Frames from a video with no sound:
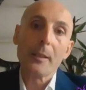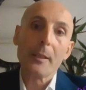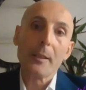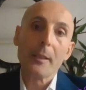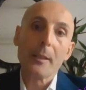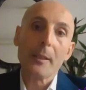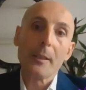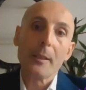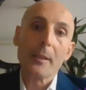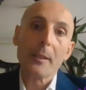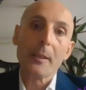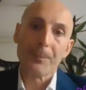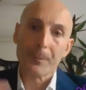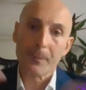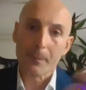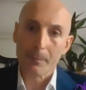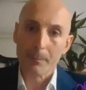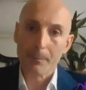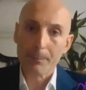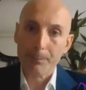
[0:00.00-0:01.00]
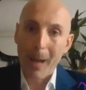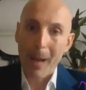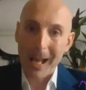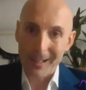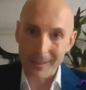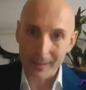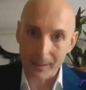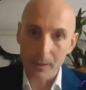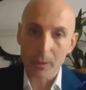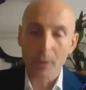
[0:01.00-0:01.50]
its
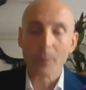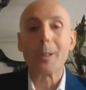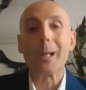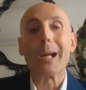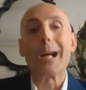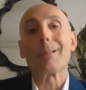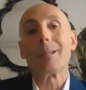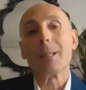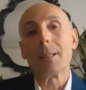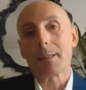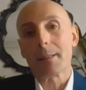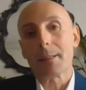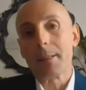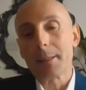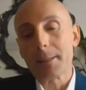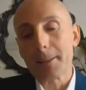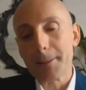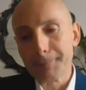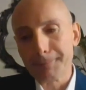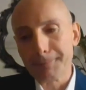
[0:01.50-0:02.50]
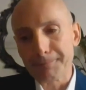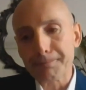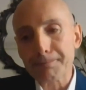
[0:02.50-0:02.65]
basket of currencies,